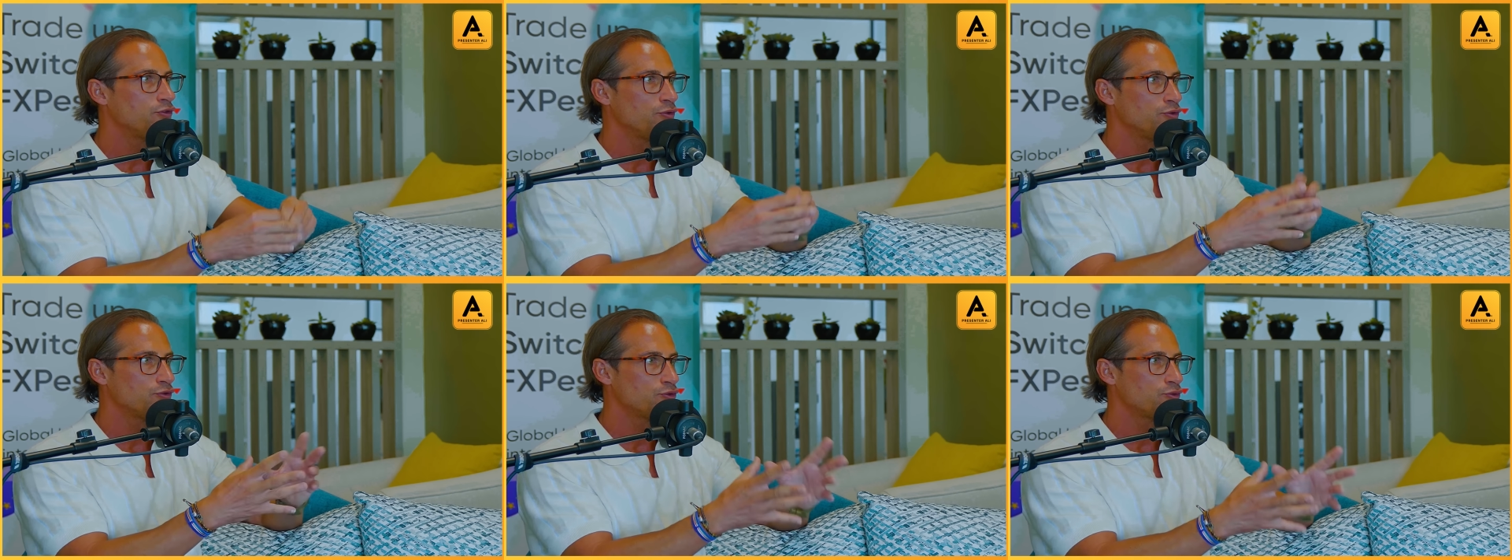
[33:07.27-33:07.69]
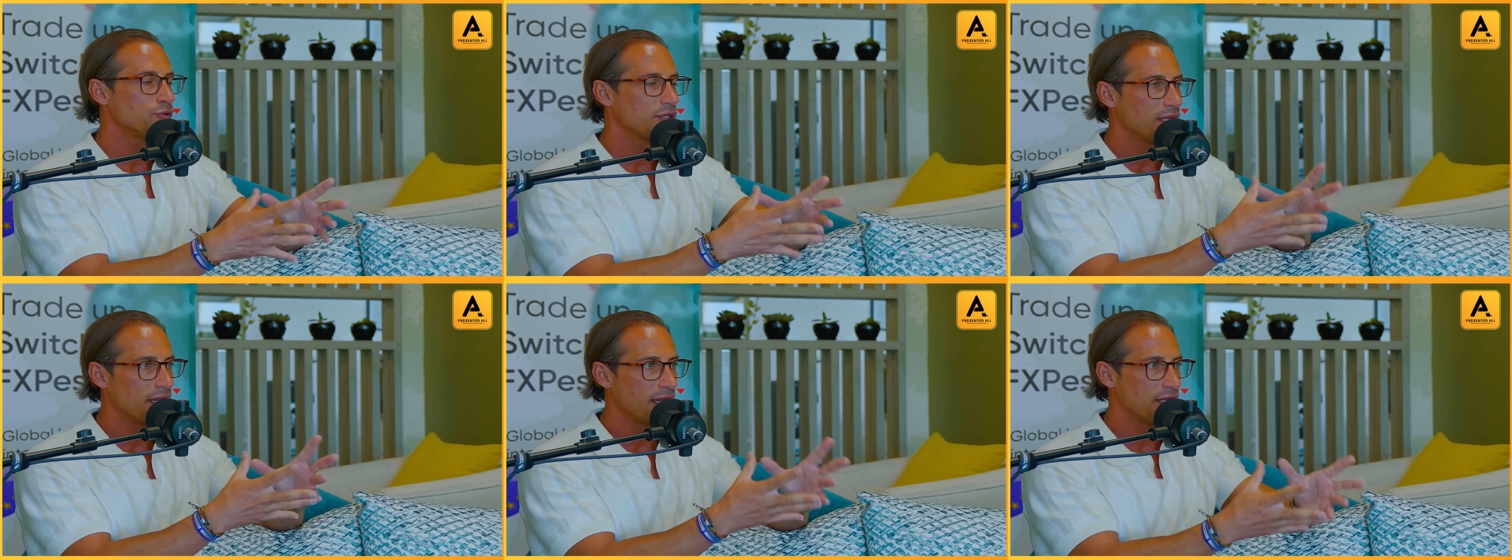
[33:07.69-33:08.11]
you
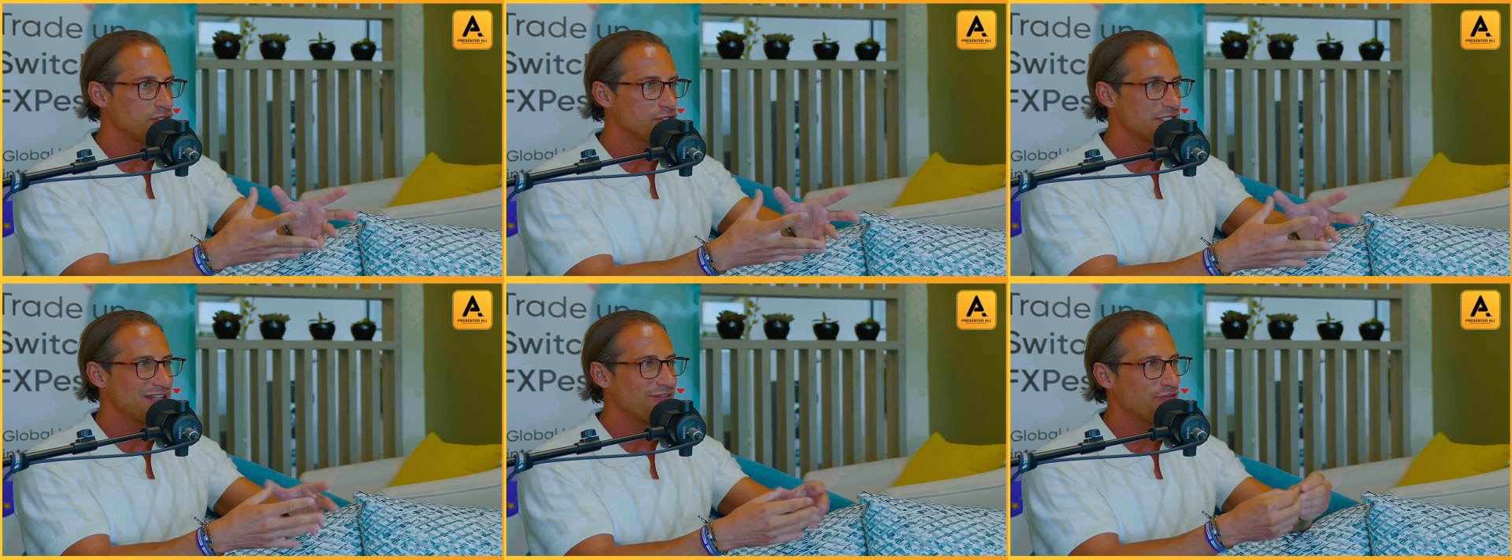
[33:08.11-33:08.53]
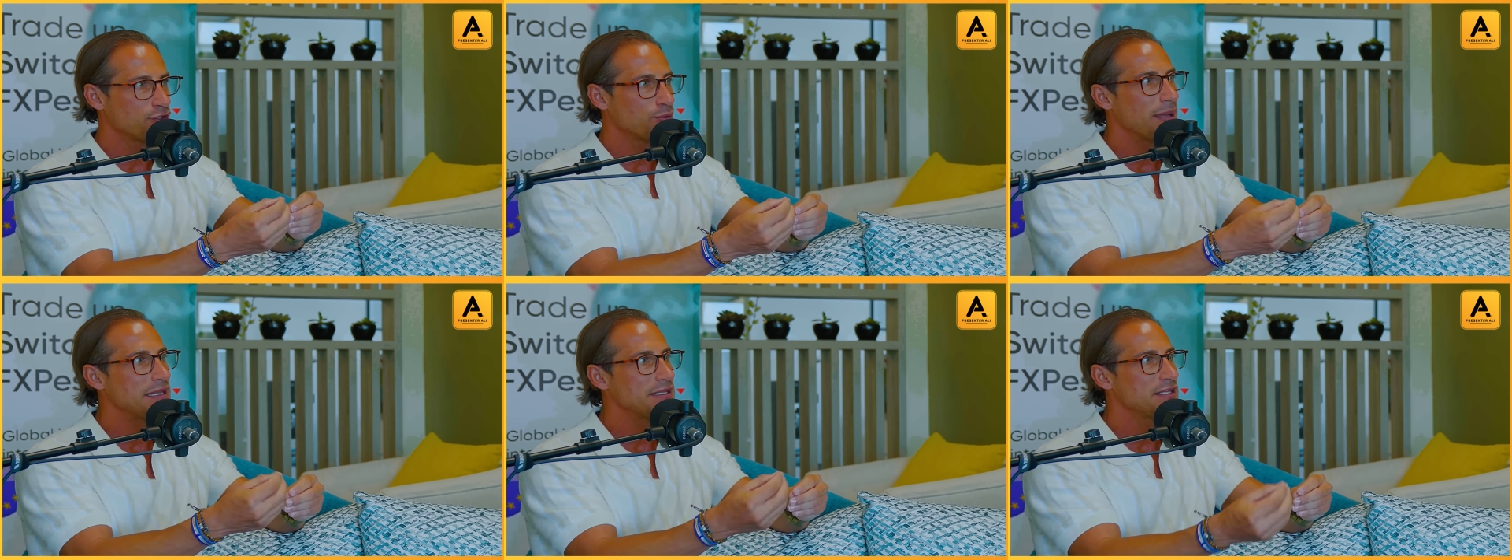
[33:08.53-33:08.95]
should achieve
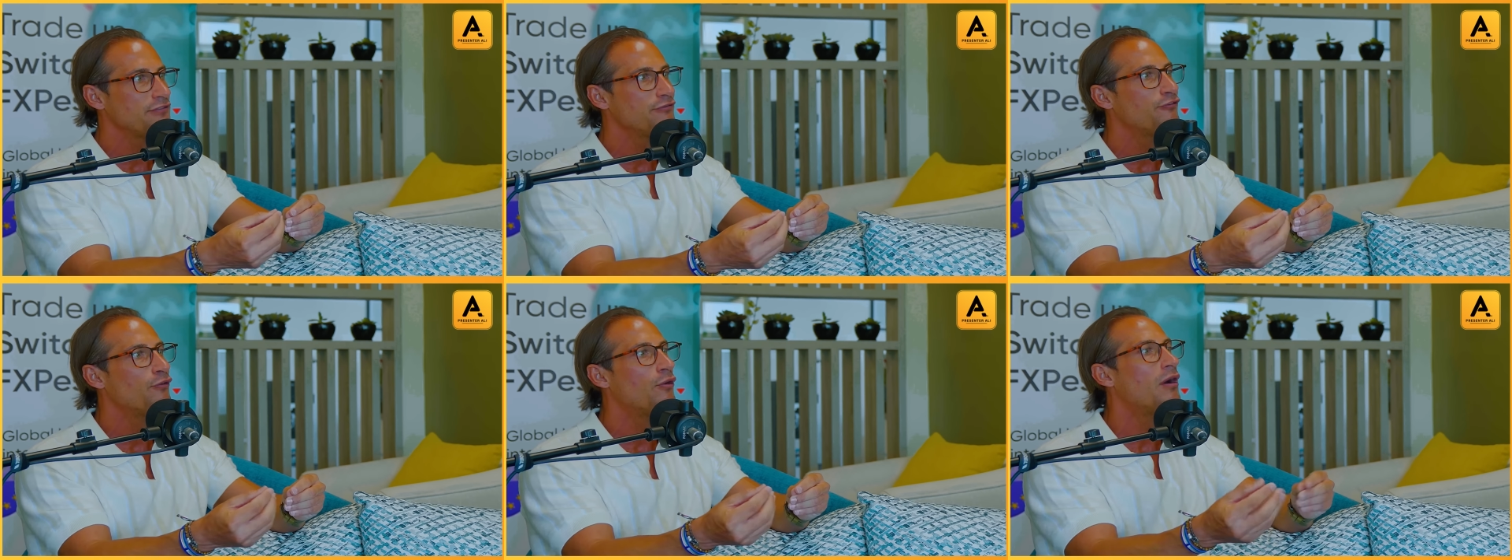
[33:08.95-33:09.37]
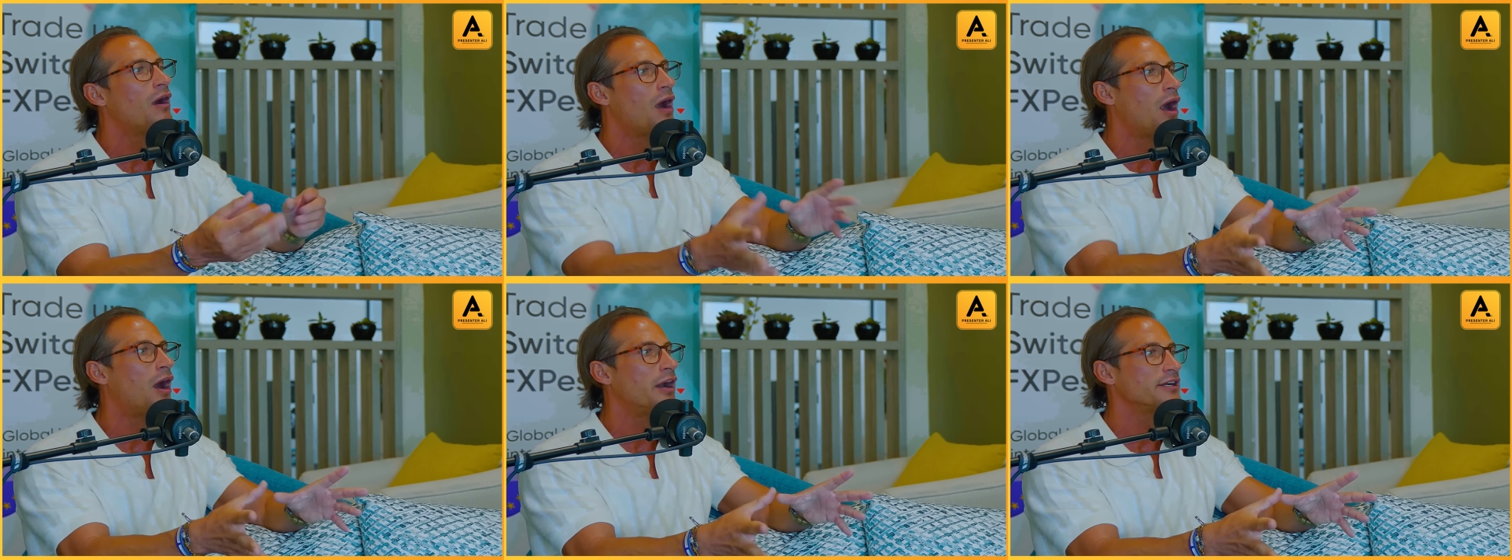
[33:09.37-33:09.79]
24
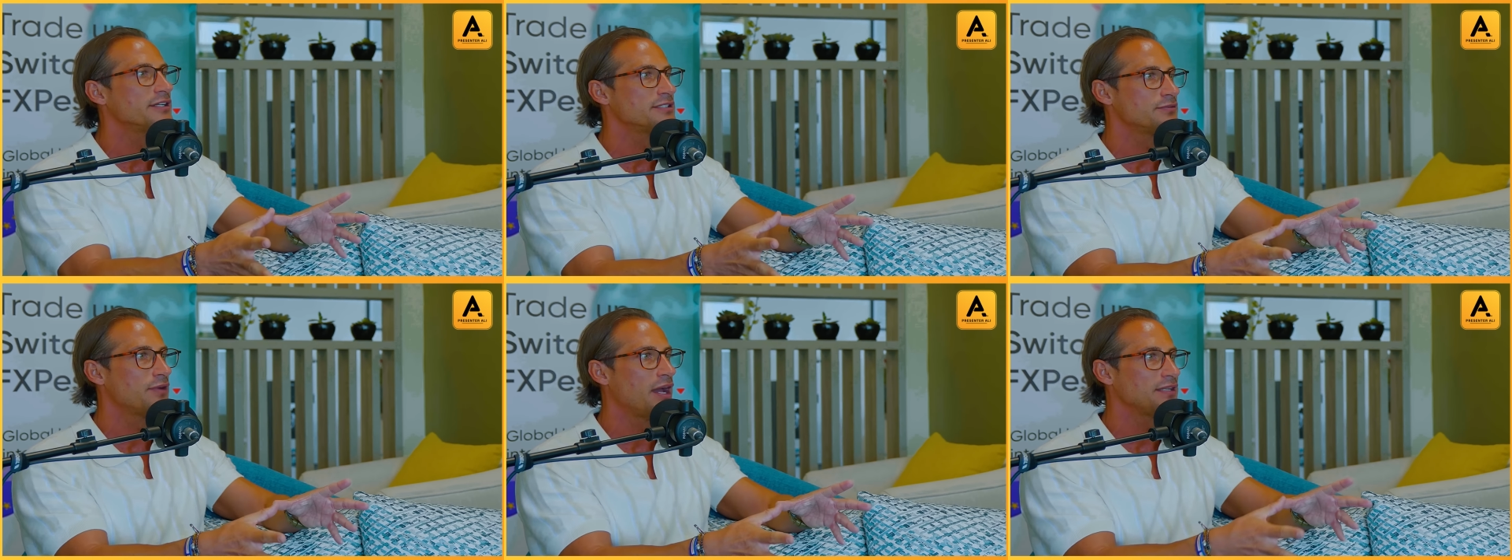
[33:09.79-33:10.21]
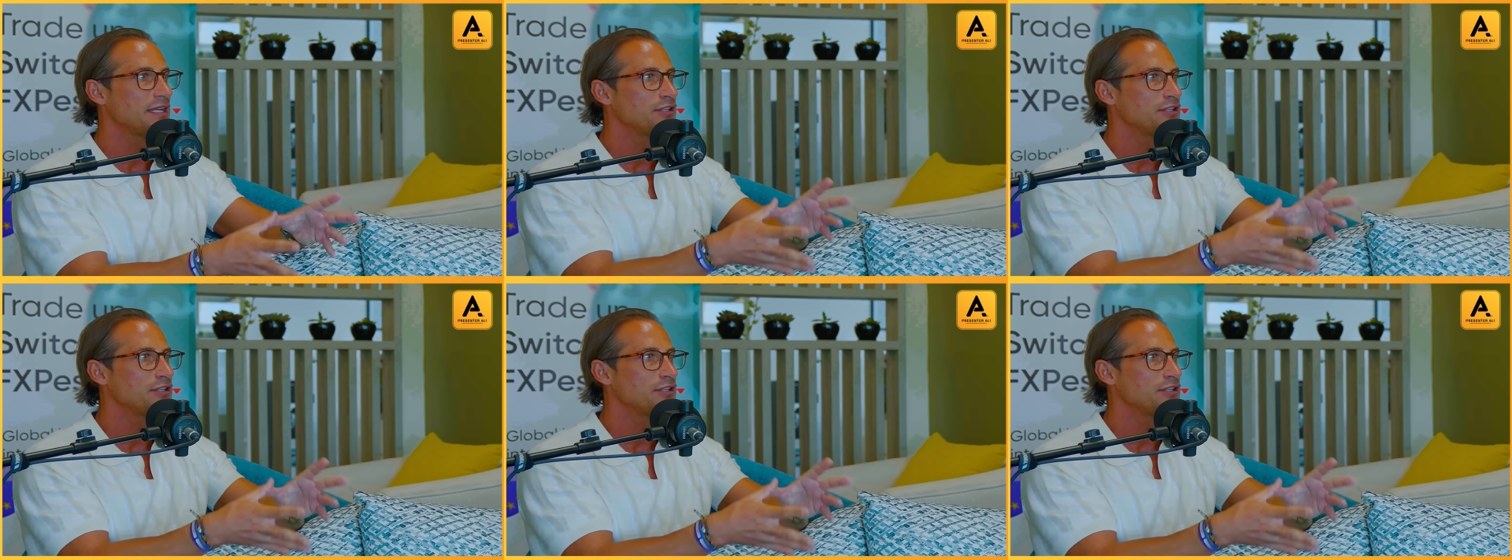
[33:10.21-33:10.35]
R's, right?